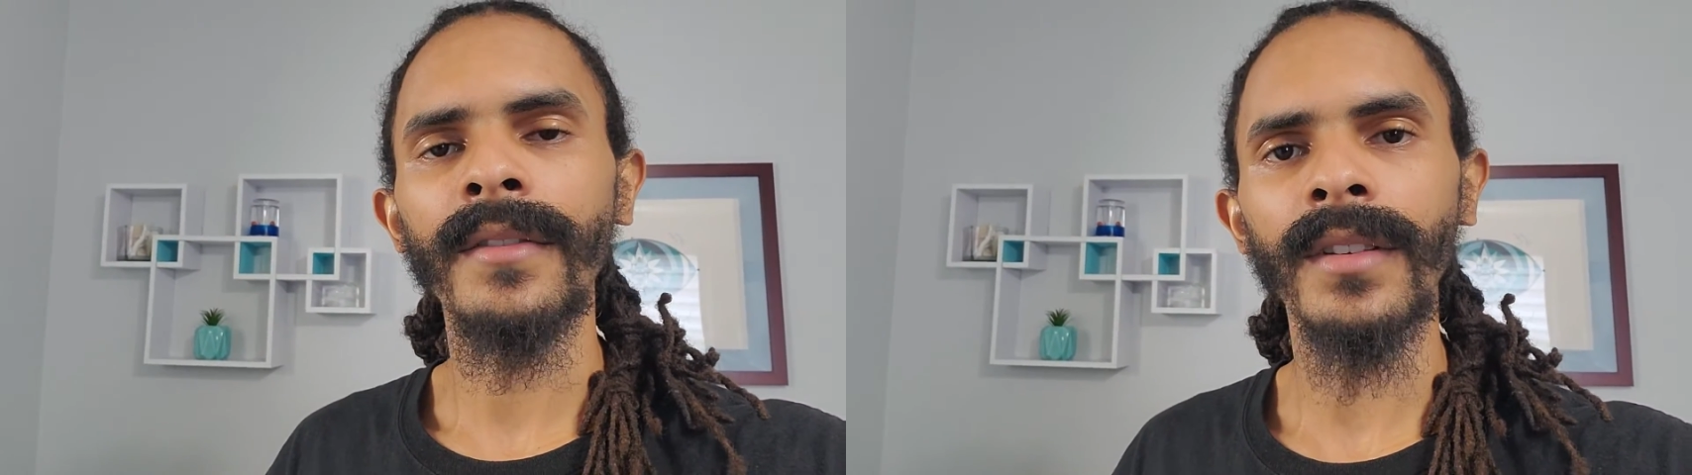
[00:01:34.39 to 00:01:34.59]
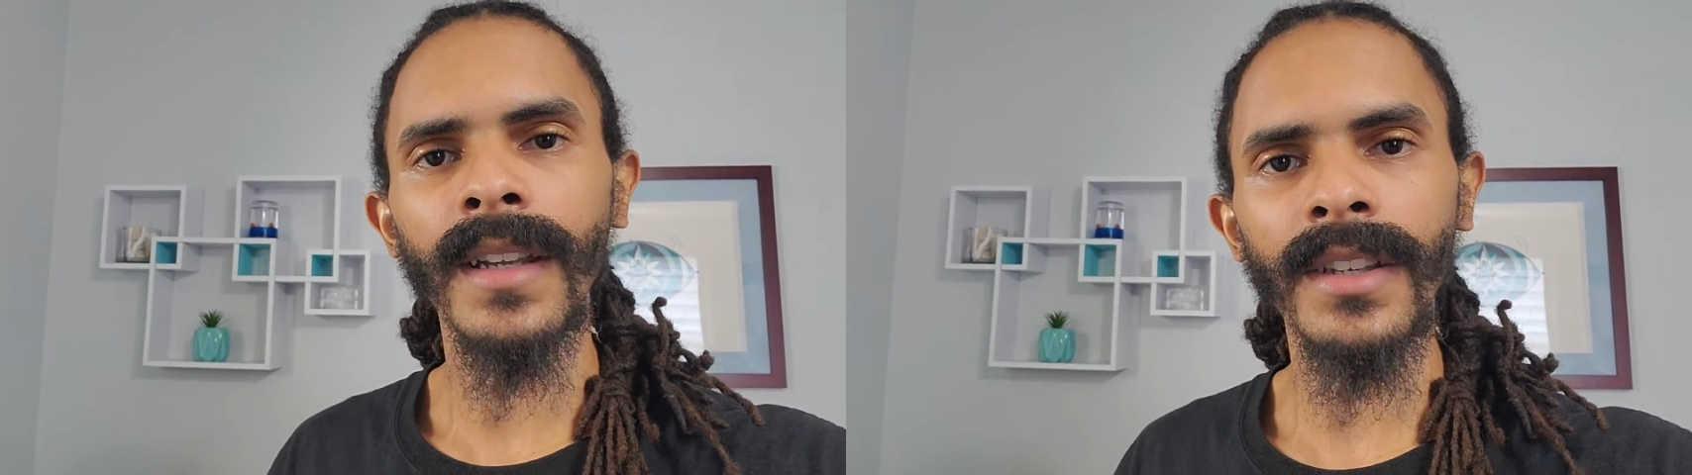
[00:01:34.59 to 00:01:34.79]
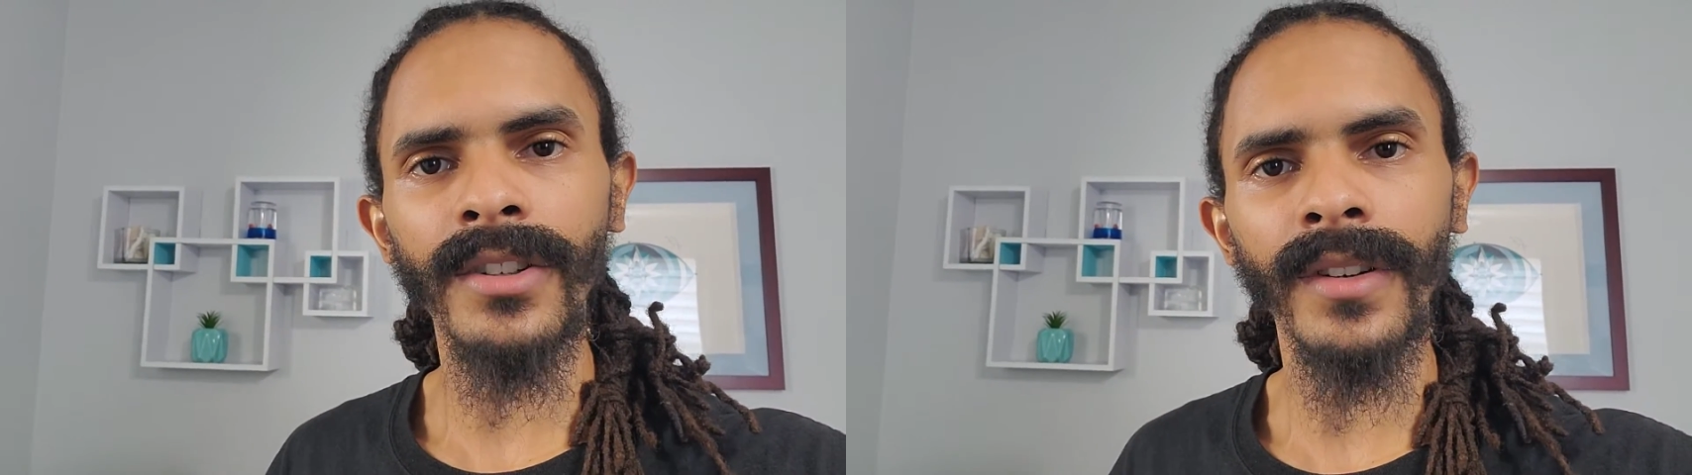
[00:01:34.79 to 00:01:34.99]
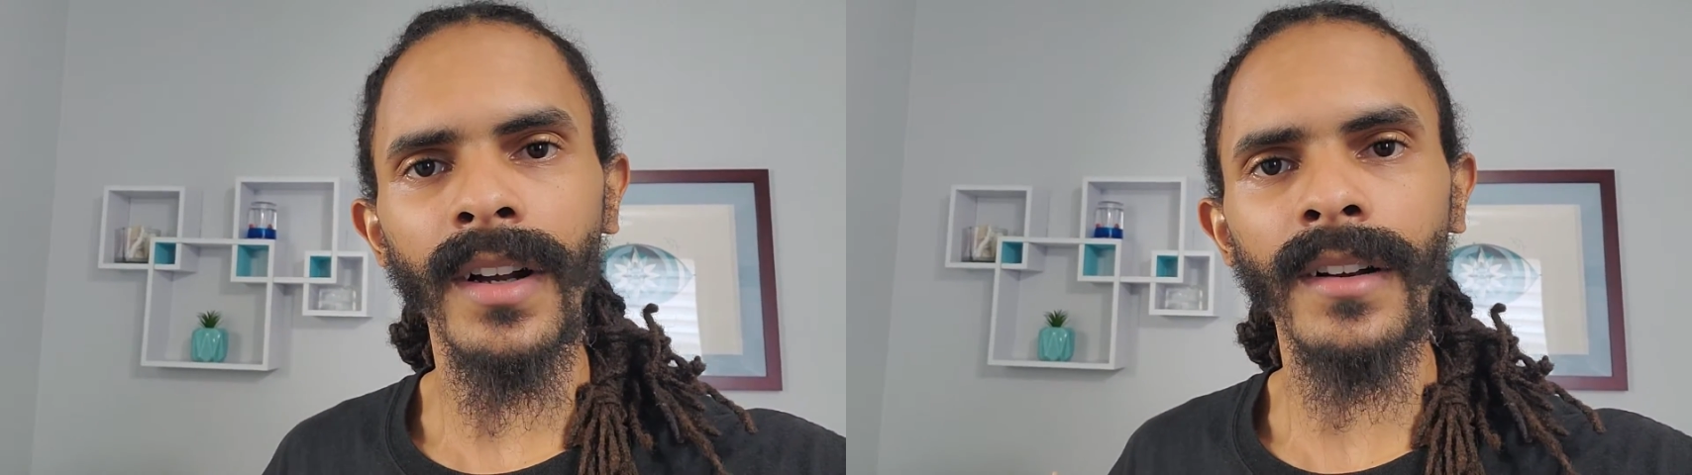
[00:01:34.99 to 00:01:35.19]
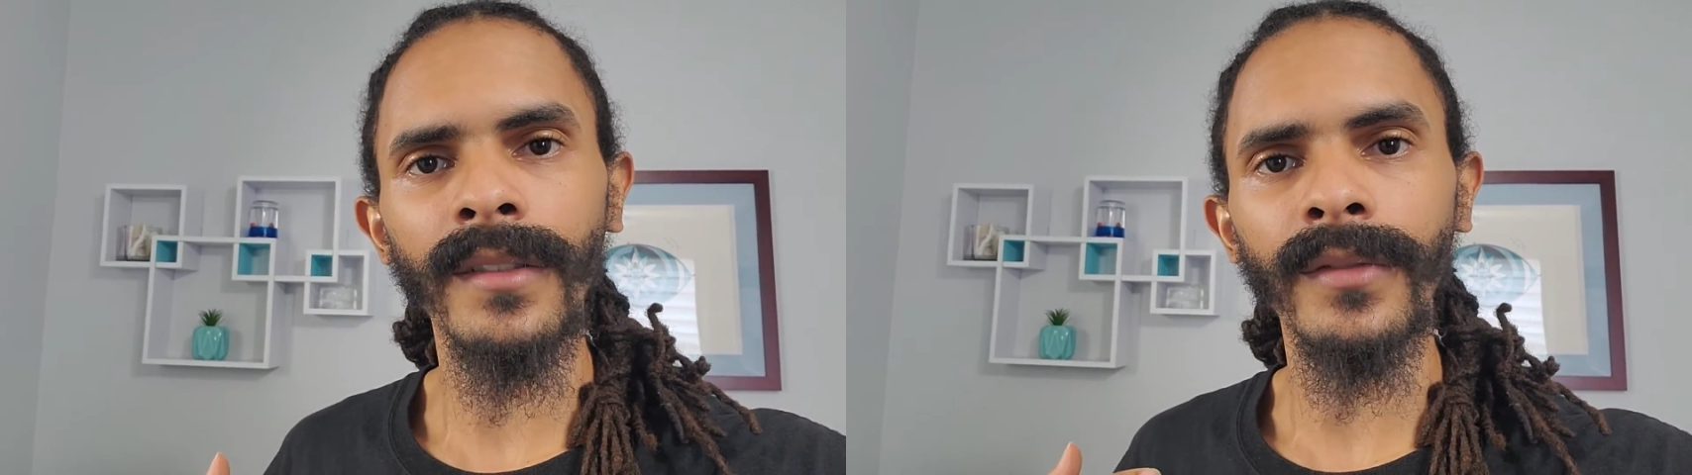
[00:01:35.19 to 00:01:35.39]
the nature
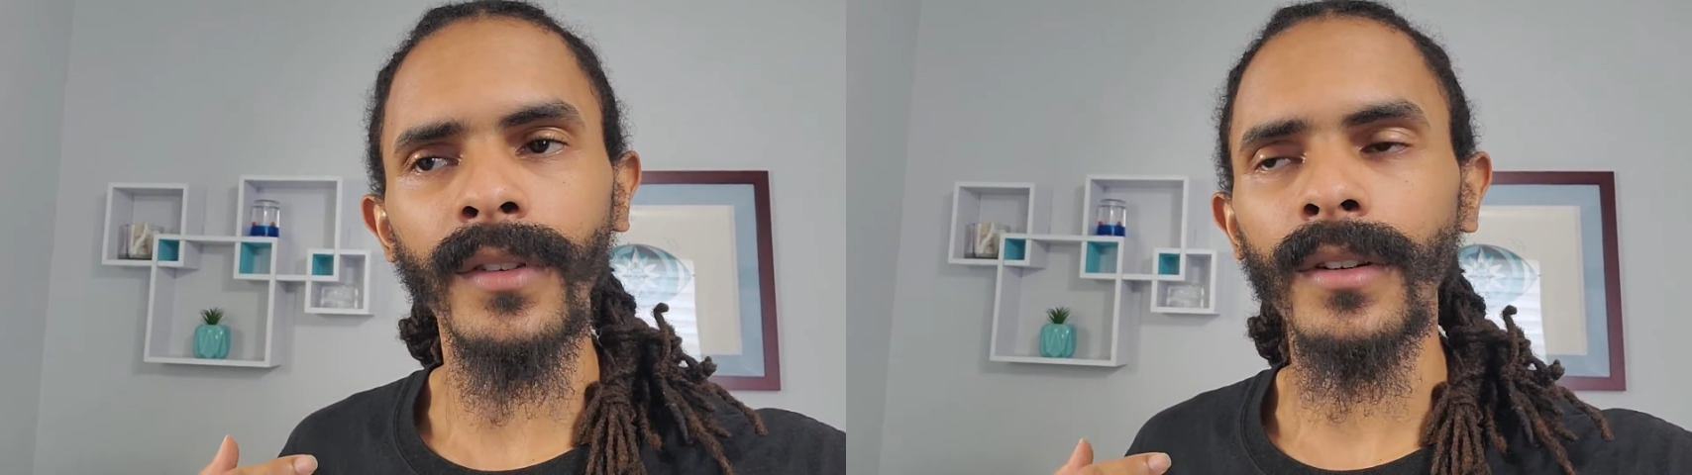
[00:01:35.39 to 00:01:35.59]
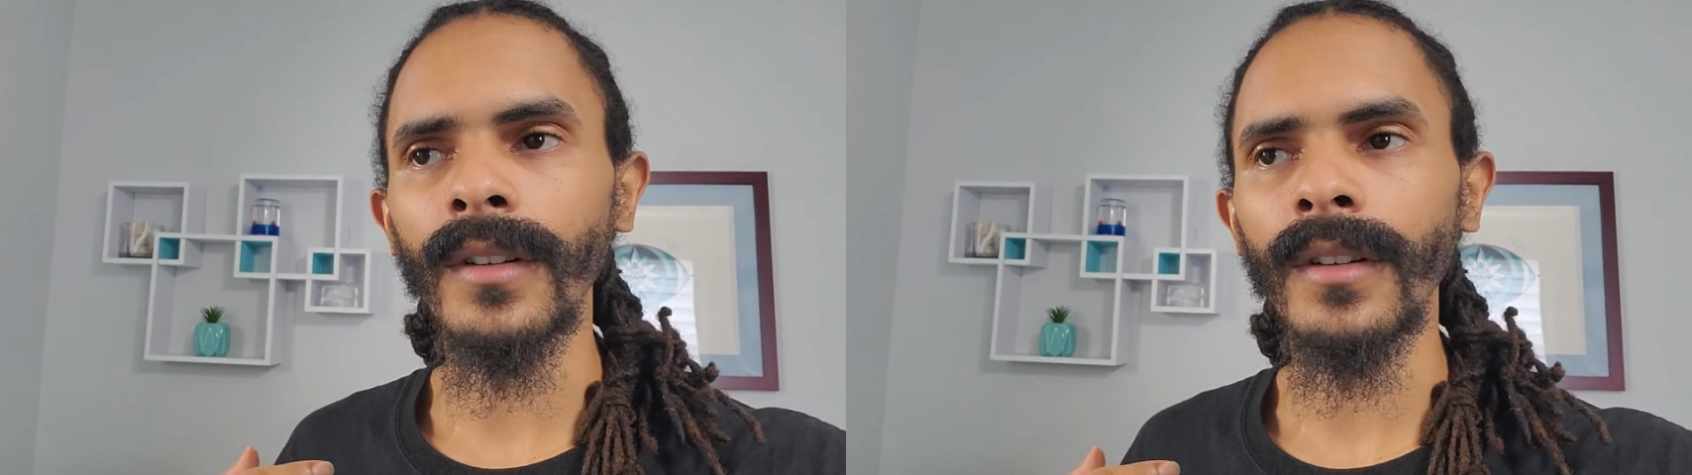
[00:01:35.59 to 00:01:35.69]
of